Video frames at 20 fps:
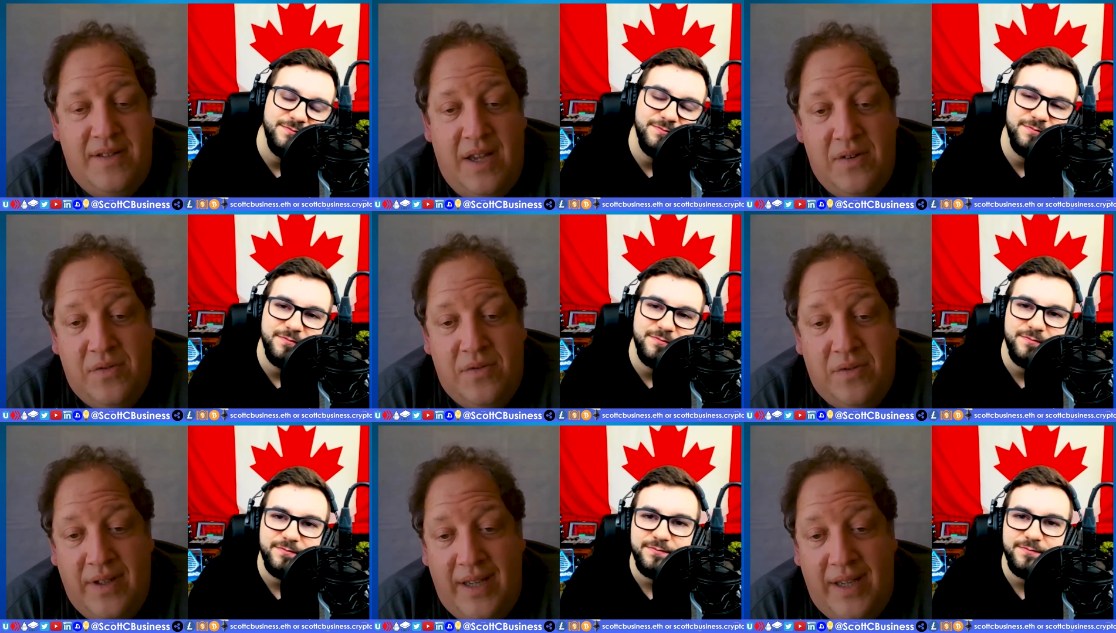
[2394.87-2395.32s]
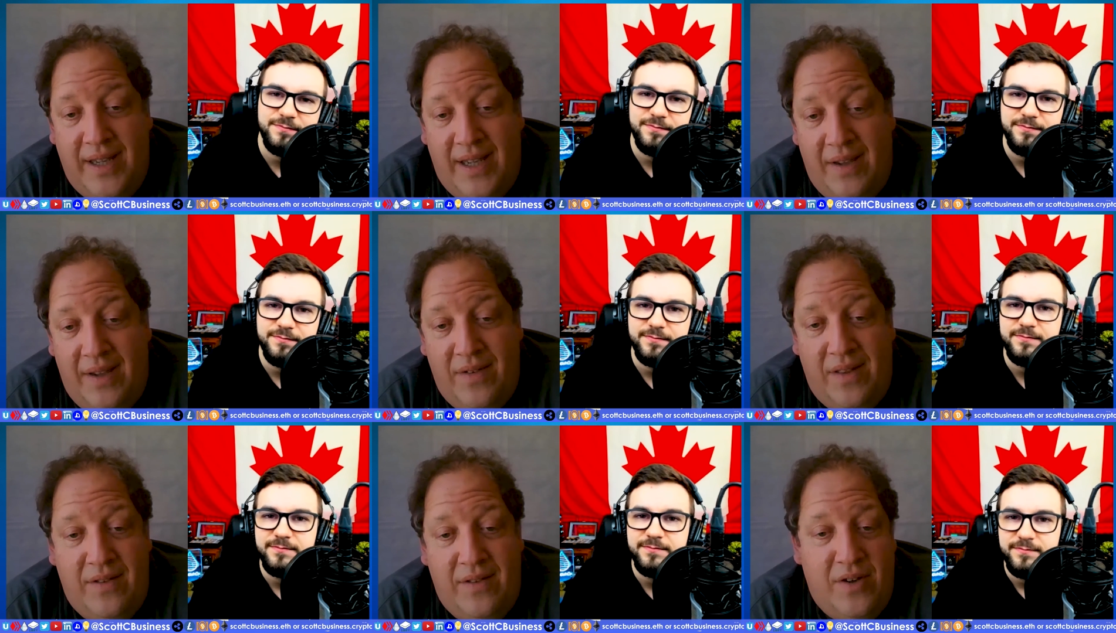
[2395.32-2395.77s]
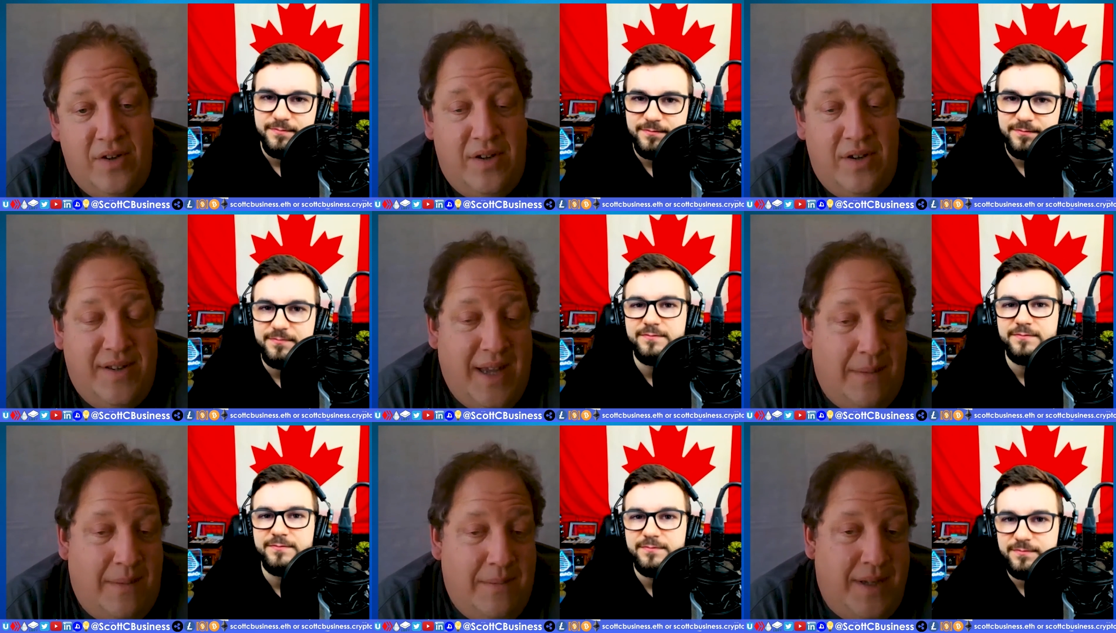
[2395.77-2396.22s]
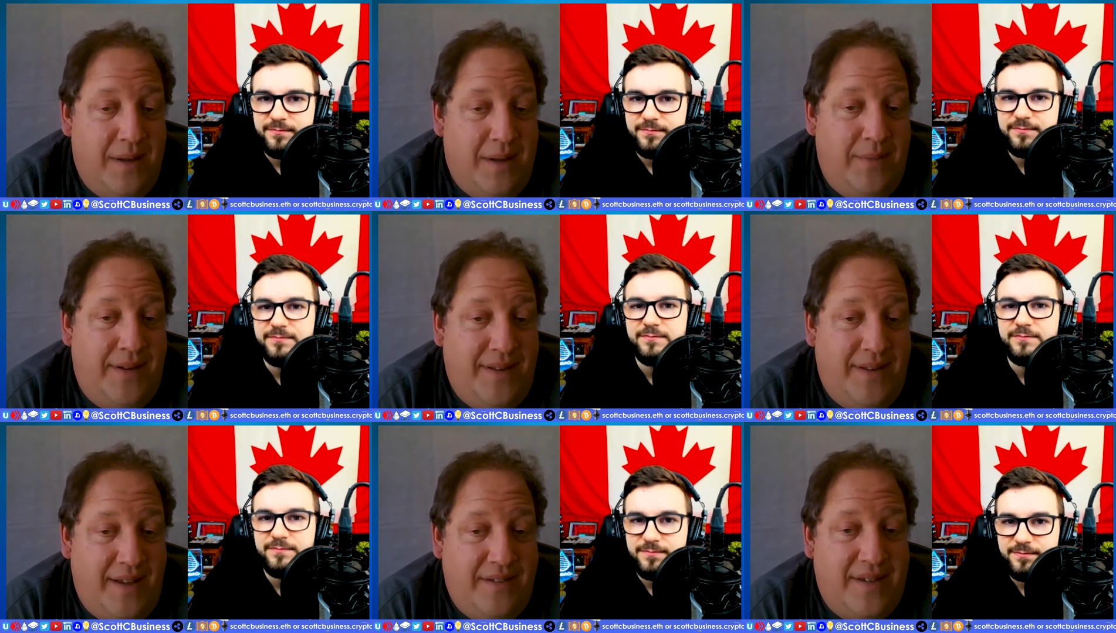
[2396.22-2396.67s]
Speaker 1: centrally, even if they're attempting
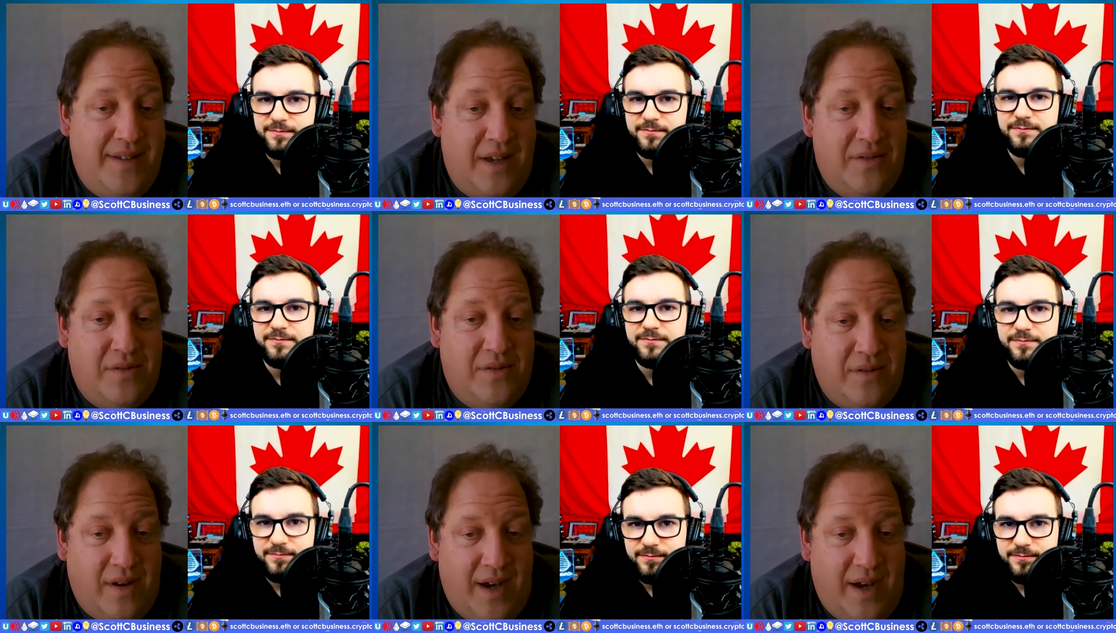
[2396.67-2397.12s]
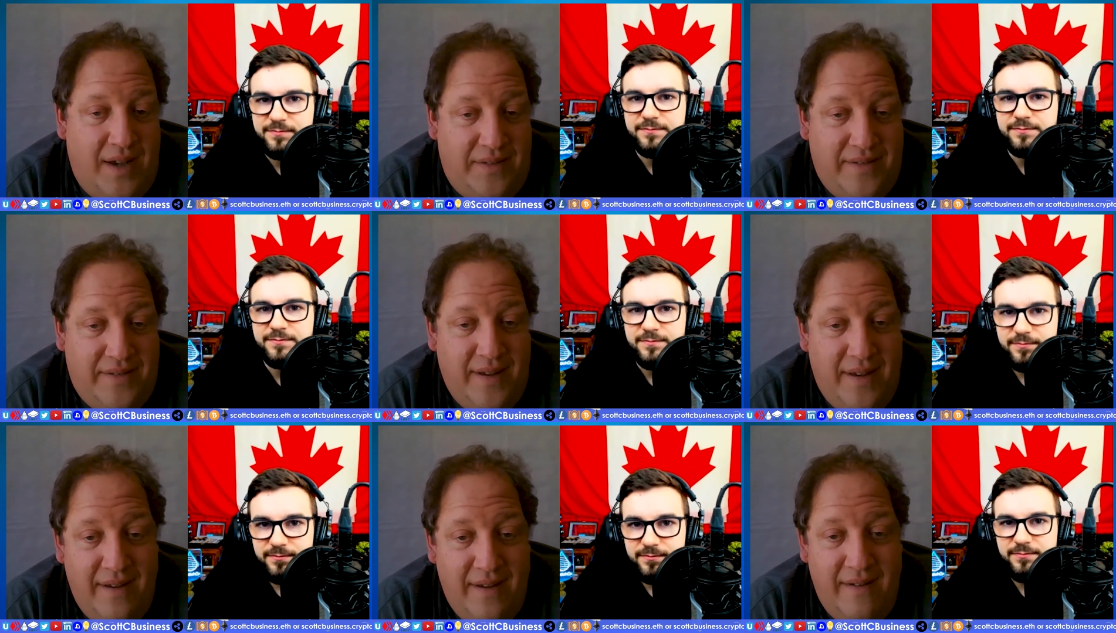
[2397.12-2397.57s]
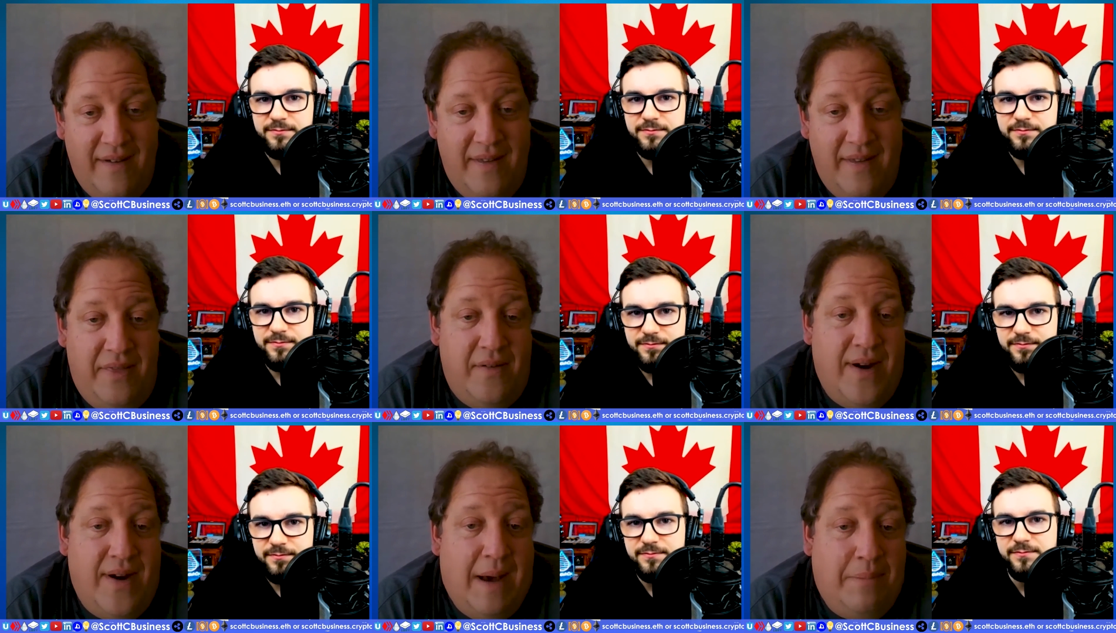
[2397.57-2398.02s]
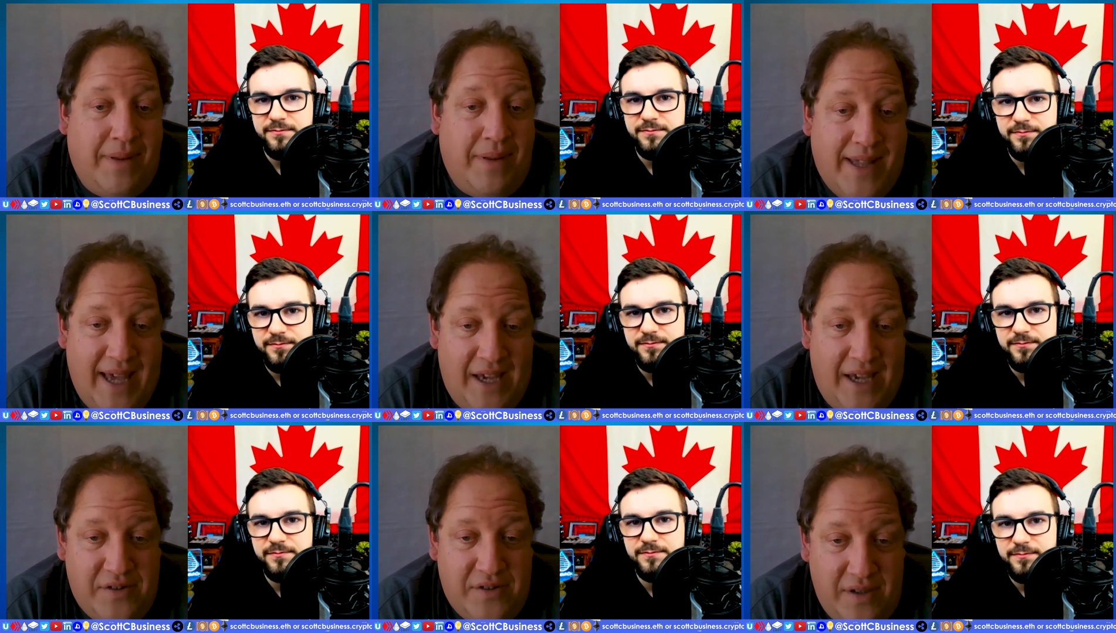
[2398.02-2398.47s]
to be decentralized, their
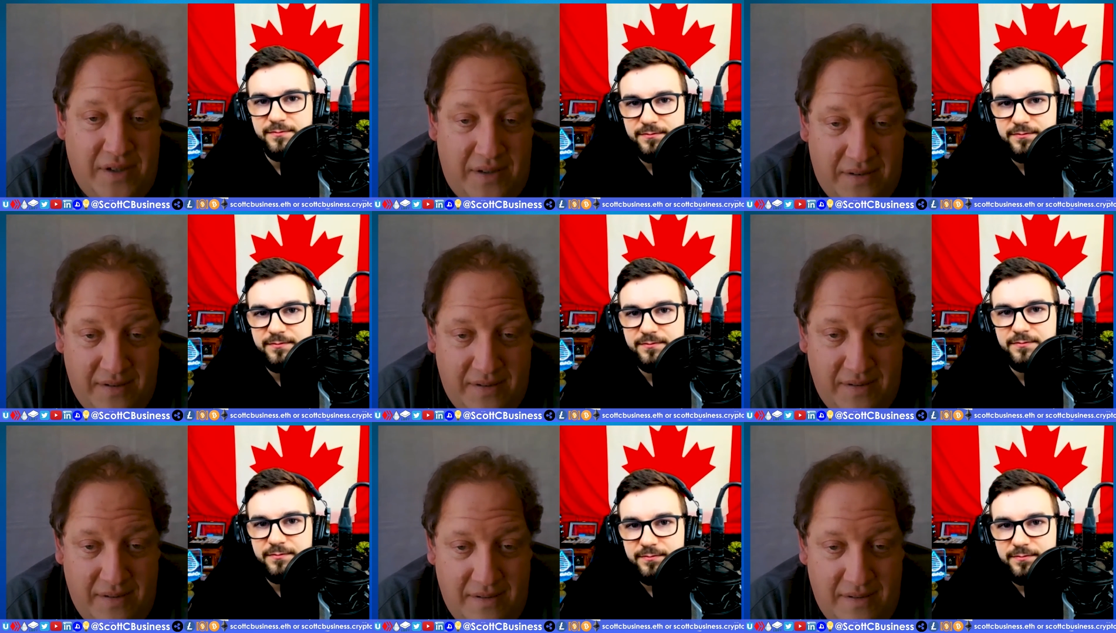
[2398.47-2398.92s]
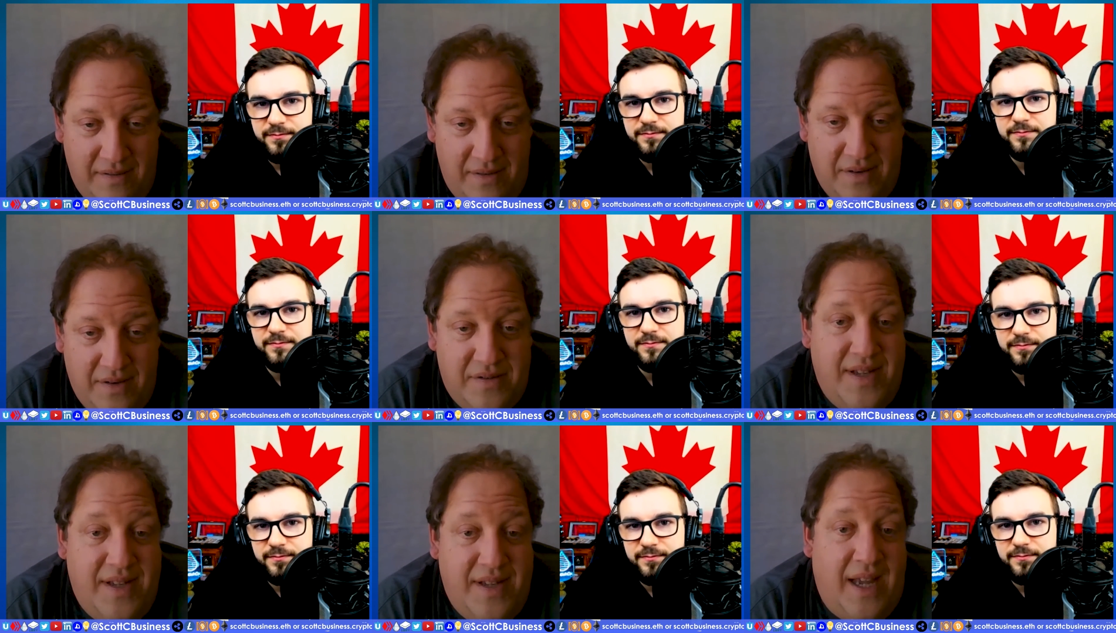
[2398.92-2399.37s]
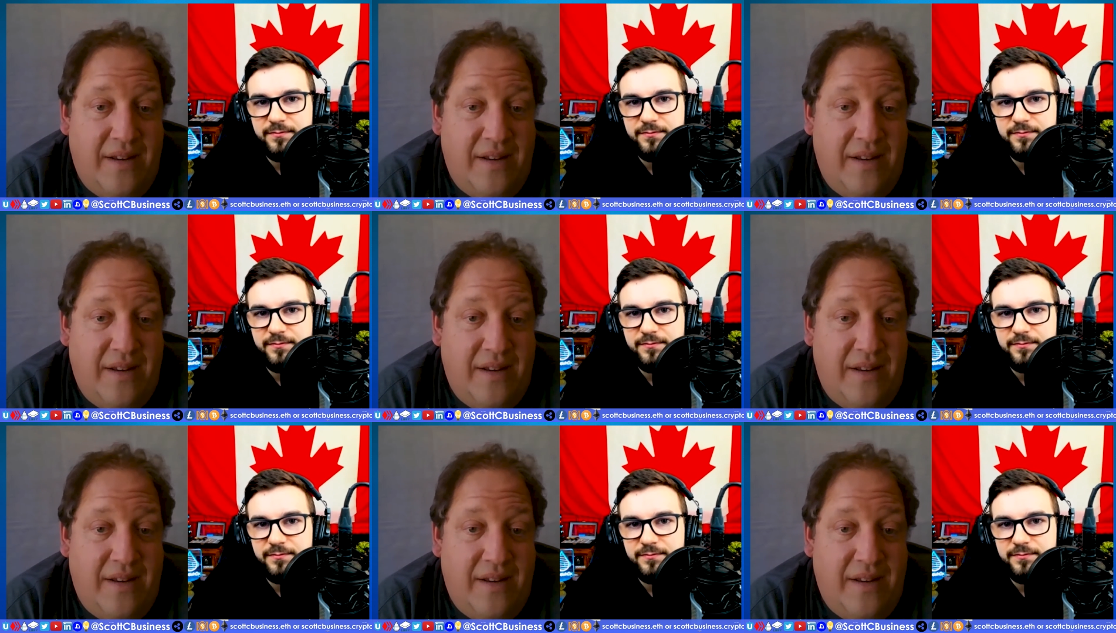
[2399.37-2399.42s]
applications. They're